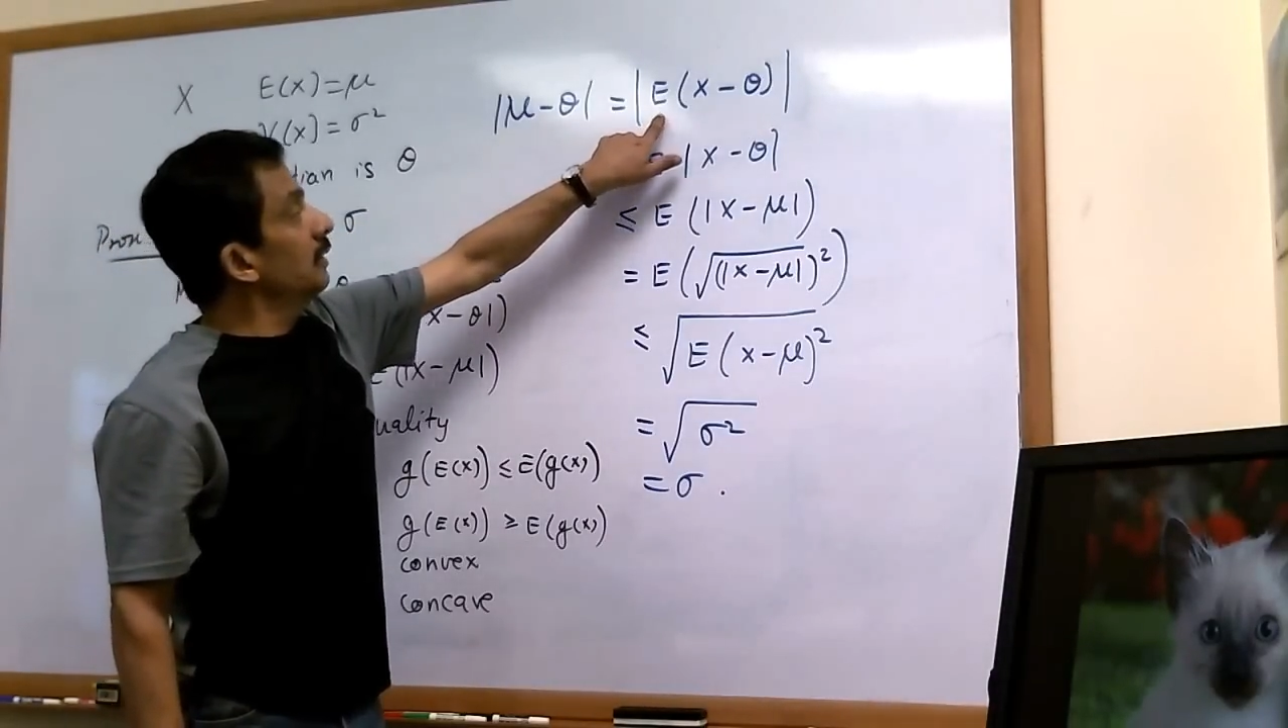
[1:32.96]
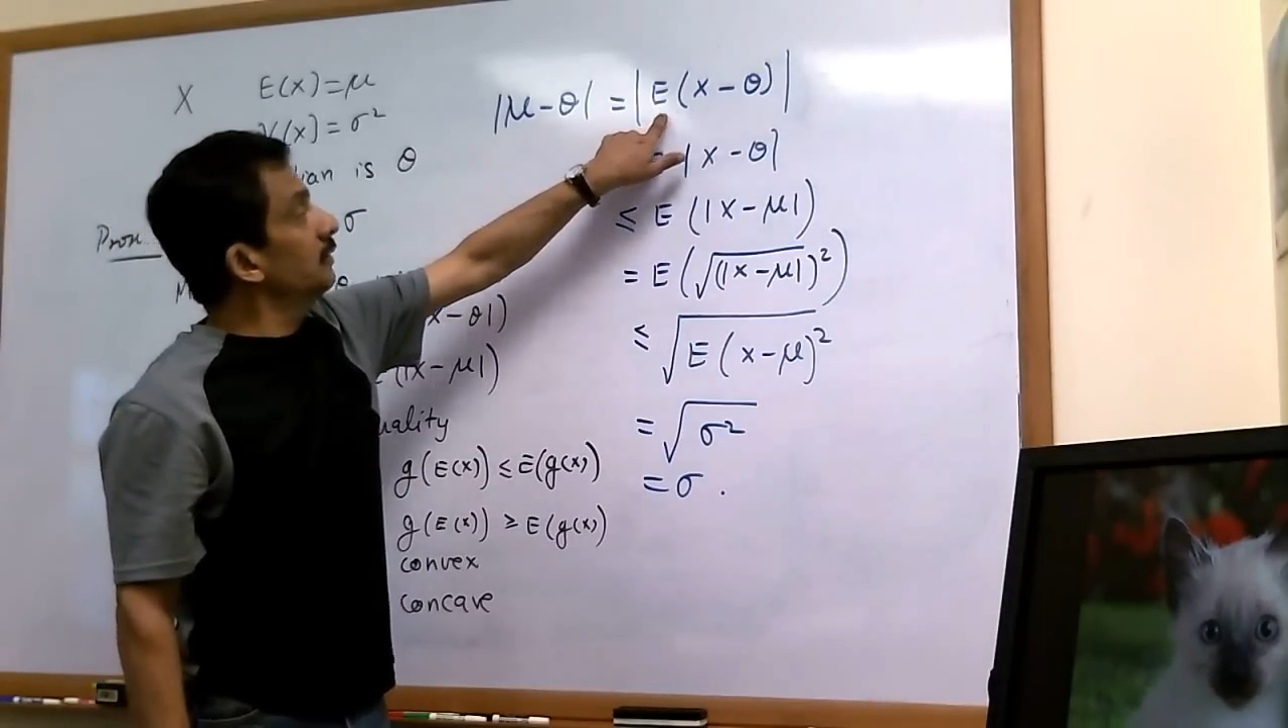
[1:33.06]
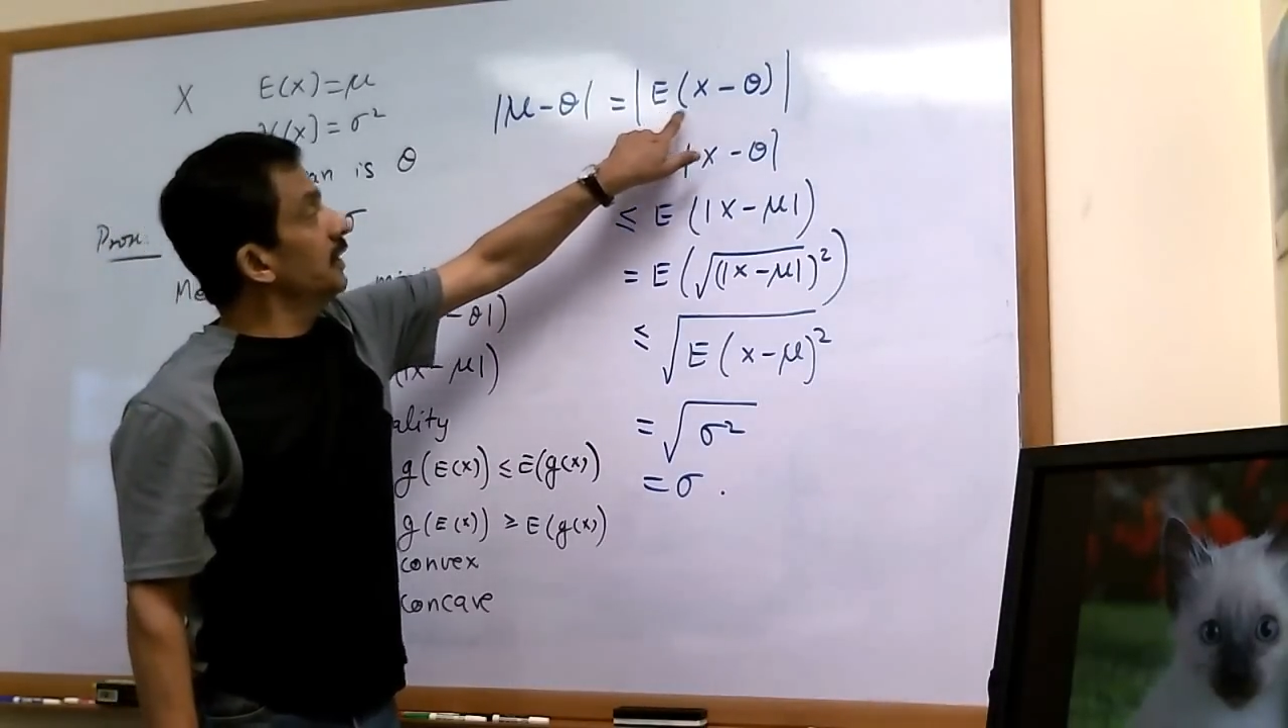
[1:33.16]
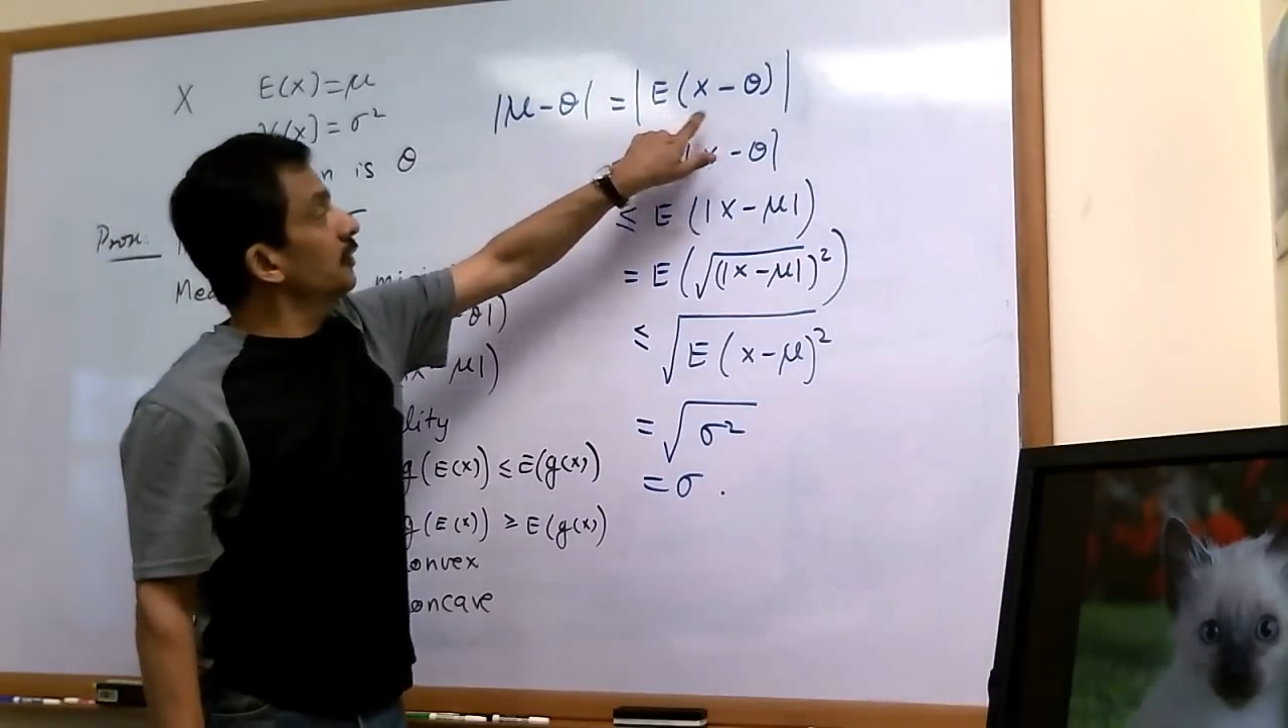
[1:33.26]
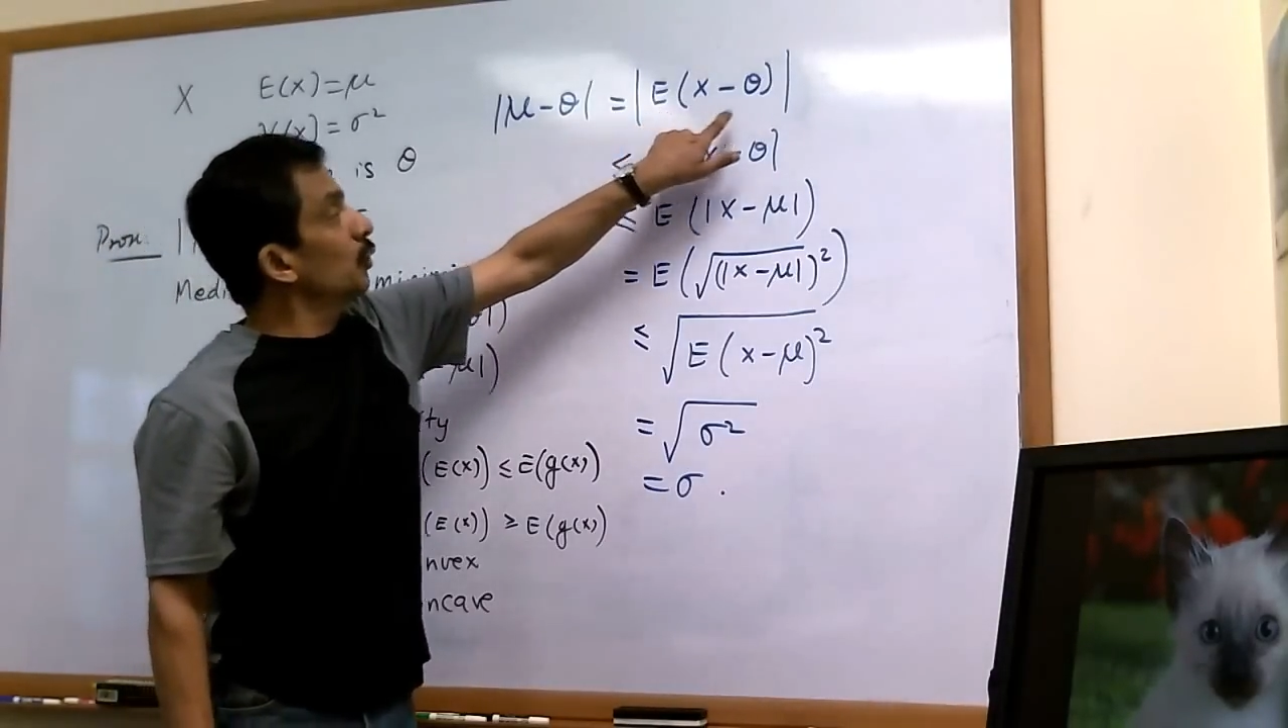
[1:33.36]

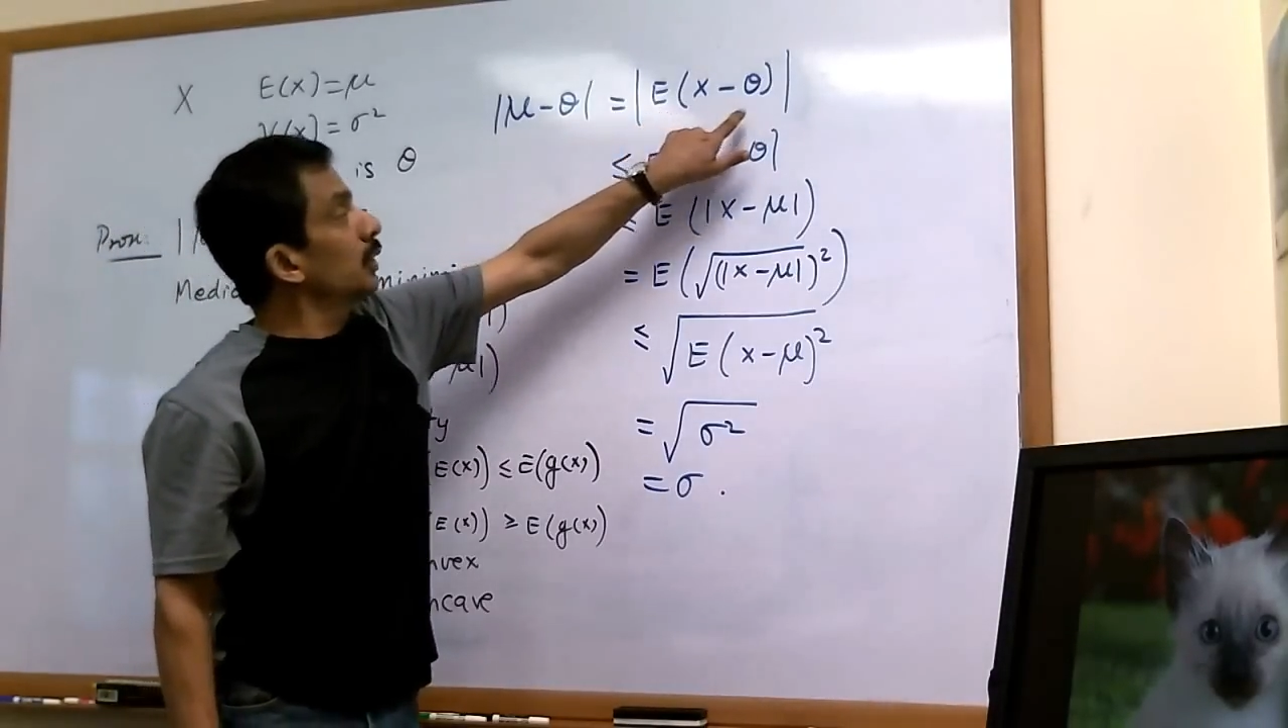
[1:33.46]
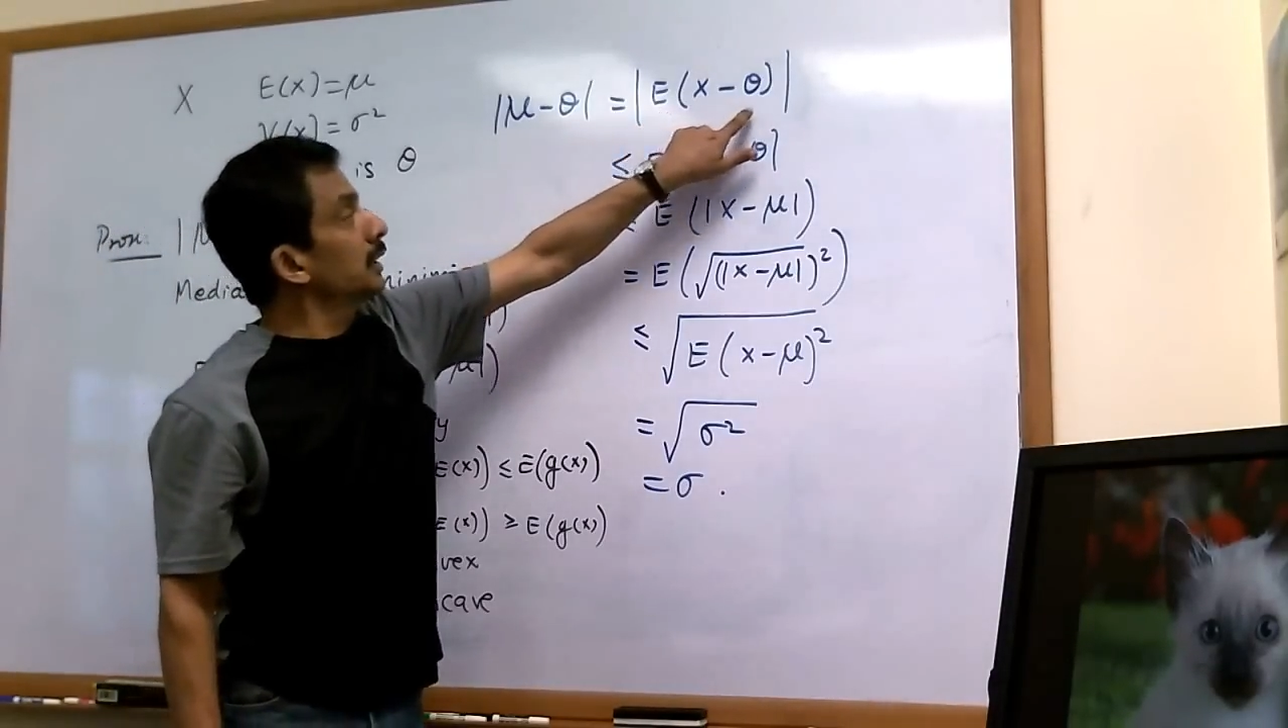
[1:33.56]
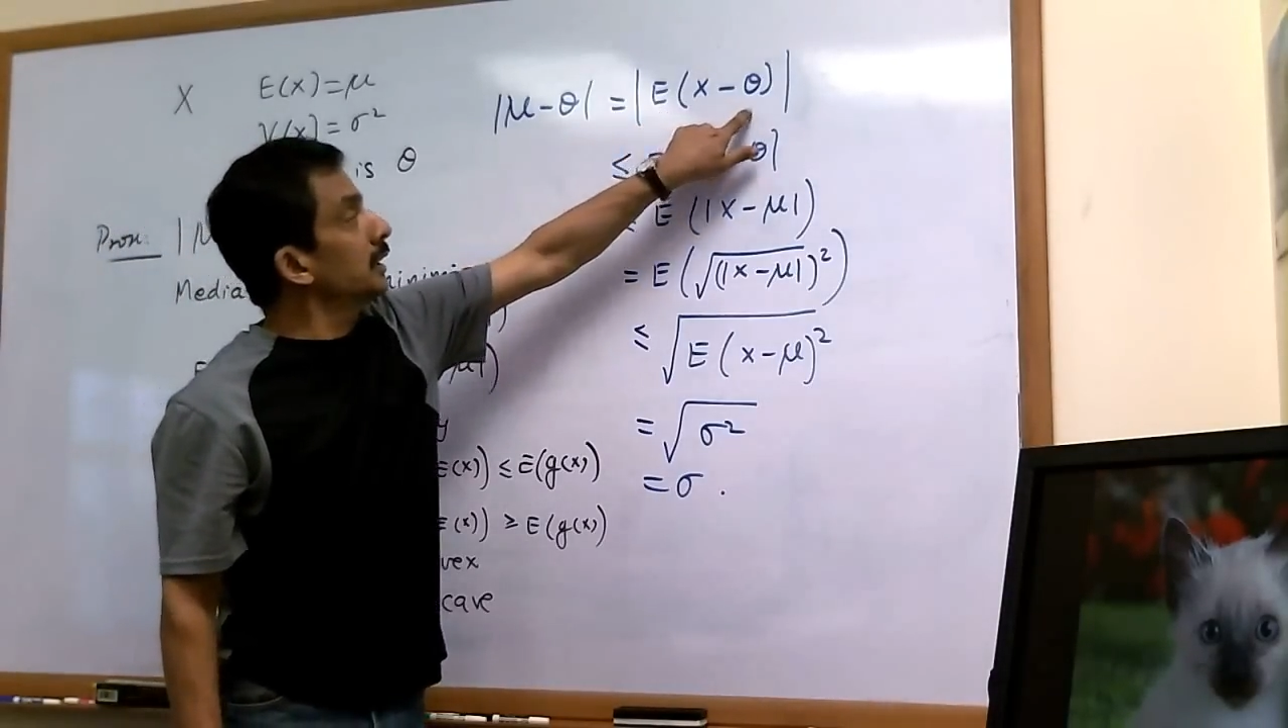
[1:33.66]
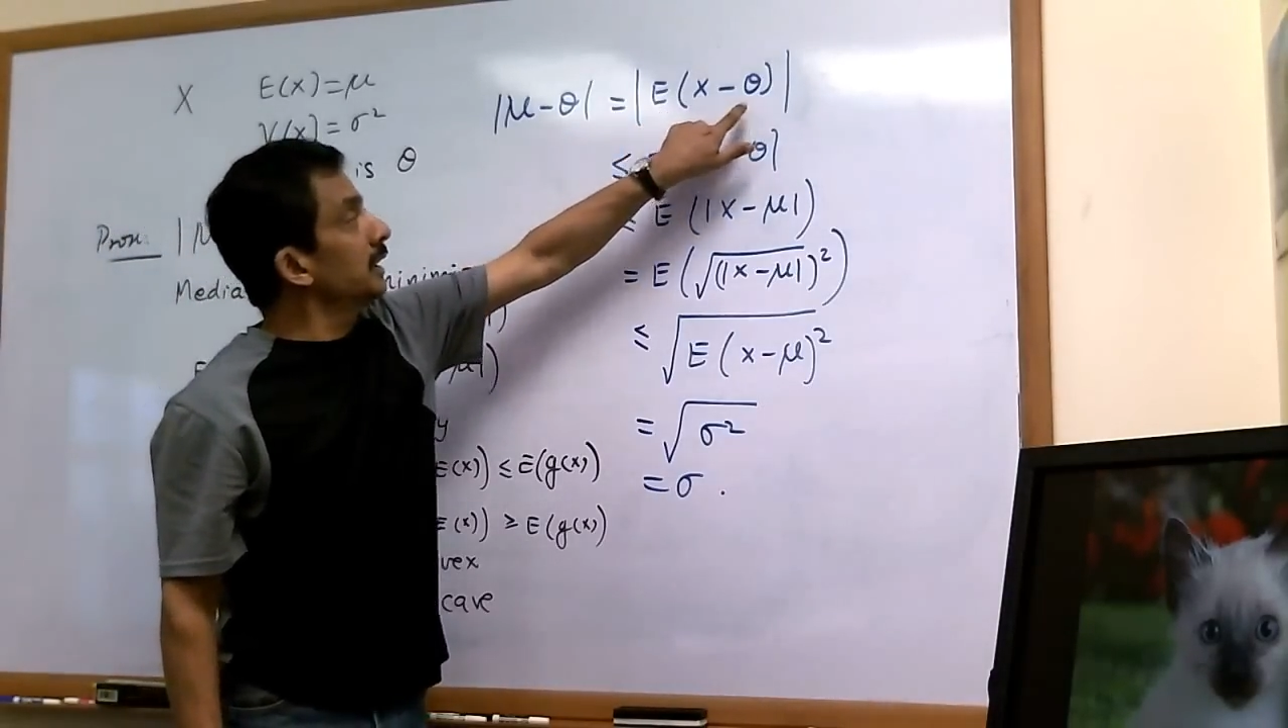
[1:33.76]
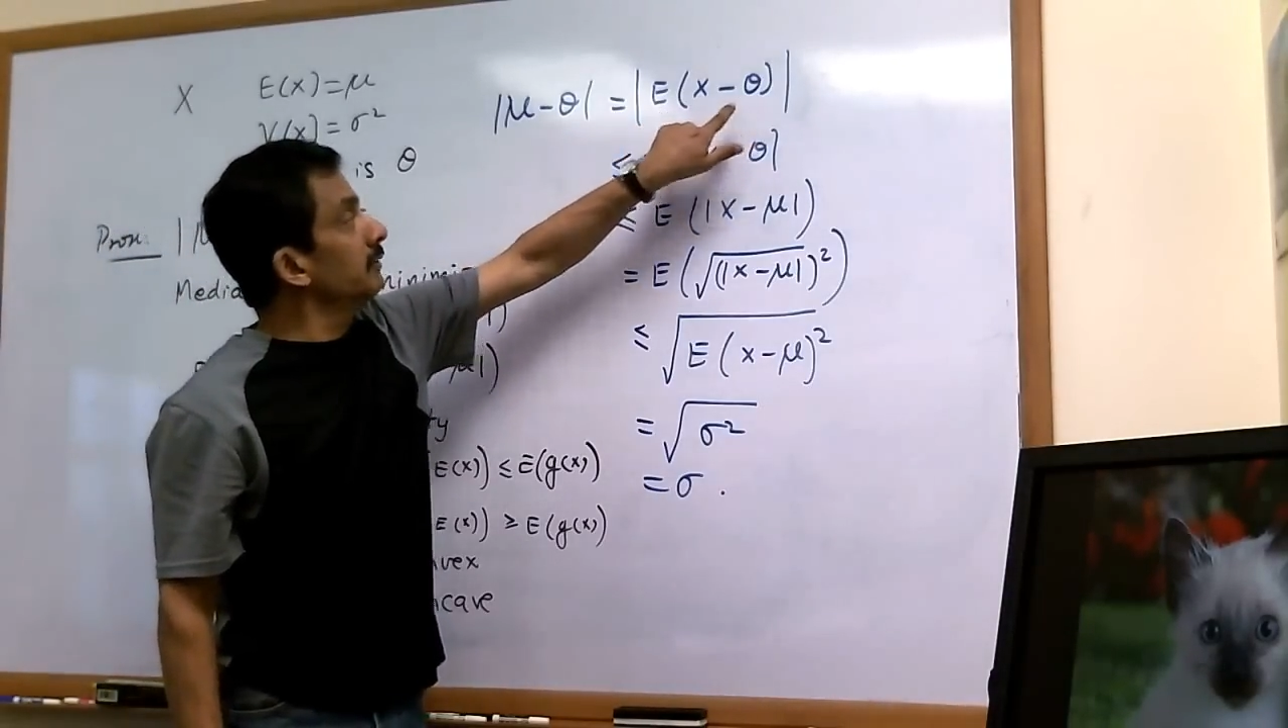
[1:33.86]
of this
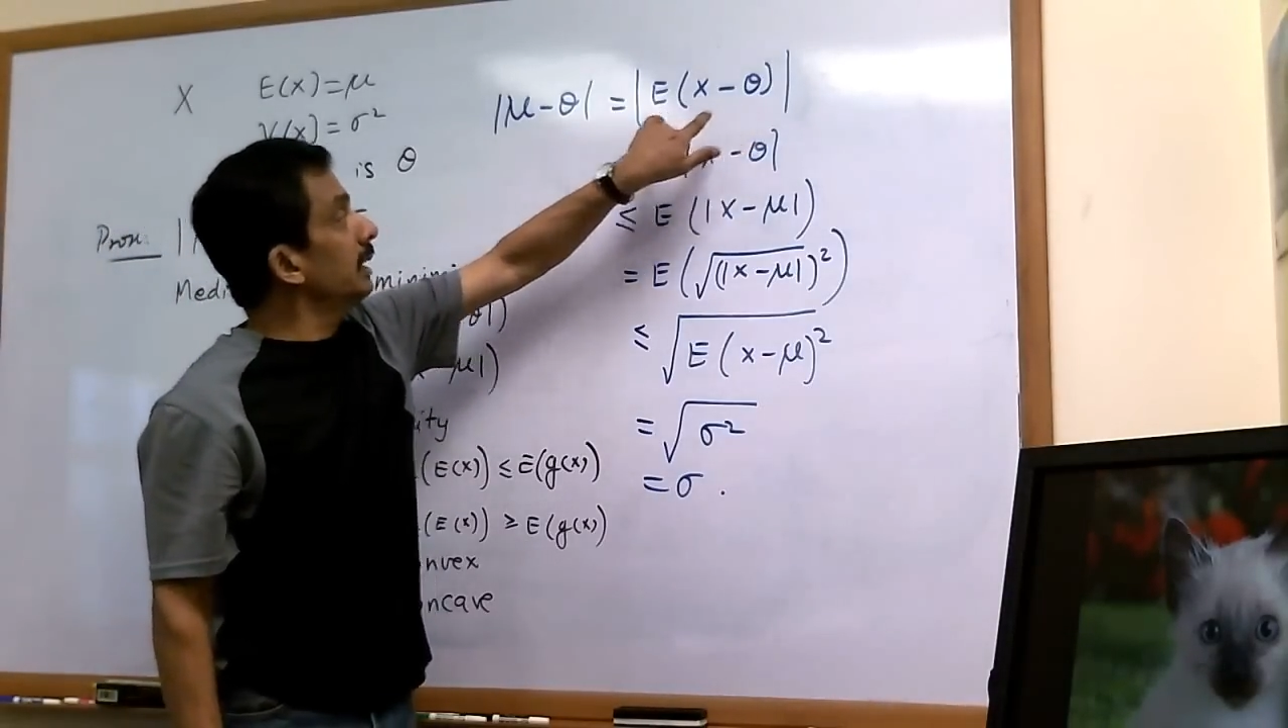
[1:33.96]
quantity.